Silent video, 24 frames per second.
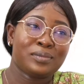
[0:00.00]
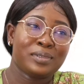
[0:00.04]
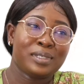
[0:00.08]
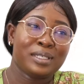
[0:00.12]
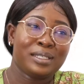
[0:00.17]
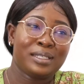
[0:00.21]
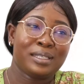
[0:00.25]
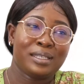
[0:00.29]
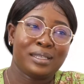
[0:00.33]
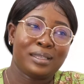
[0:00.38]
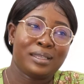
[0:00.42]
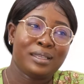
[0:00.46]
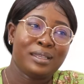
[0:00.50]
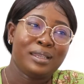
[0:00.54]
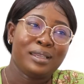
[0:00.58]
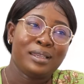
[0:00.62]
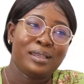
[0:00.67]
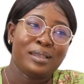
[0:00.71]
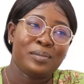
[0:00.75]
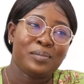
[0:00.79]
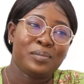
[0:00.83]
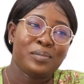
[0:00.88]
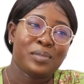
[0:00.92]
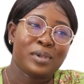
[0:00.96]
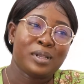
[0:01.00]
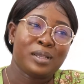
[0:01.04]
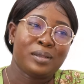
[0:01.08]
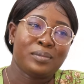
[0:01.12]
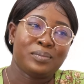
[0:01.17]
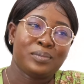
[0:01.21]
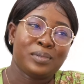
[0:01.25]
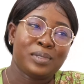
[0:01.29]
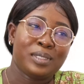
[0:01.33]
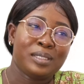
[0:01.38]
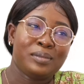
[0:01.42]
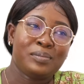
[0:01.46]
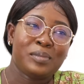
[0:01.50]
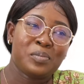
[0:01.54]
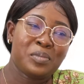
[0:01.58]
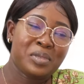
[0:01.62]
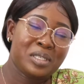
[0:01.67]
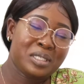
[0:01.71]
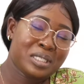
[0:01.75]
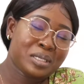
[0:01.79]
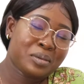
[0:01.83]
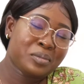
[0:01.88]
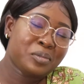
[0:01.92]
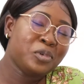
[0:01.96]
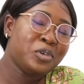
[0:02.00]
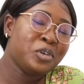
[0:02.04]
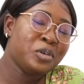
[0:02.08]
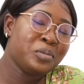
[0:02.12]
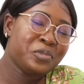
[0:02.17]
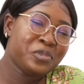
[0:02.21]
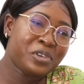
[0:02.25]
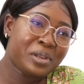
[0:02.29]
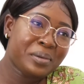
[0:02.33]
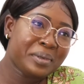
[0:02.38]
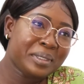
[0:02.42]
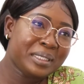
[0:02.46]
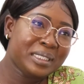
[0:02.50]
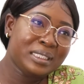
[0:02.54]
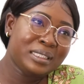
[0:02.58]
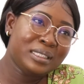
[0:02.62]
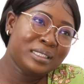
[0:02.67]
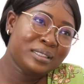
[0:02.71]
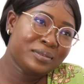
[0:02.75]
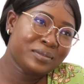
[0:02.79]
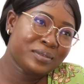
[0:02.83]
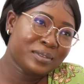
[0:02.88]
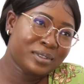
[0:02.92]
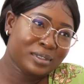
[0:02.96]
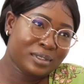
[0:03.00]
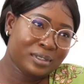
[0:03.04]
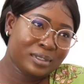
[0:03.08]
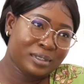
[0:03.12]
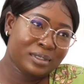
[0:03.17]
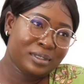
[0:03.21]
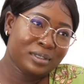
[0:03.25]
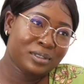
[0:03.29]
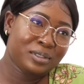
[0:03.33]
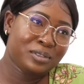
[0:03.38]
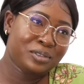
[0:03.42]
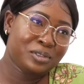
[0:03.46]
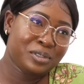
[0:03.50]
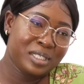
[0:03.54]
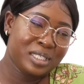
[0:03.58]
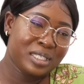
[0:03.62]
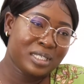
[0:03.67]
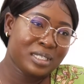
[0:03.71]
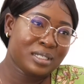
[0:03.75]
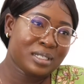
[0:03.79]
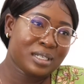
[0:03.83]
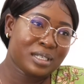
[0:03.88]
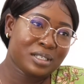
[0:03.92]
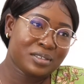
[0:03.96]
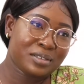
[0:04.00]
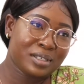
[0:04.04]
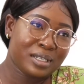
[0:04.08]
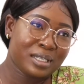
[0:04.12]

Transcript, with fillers: where they uh, maybe some home remedies for treating arthritis.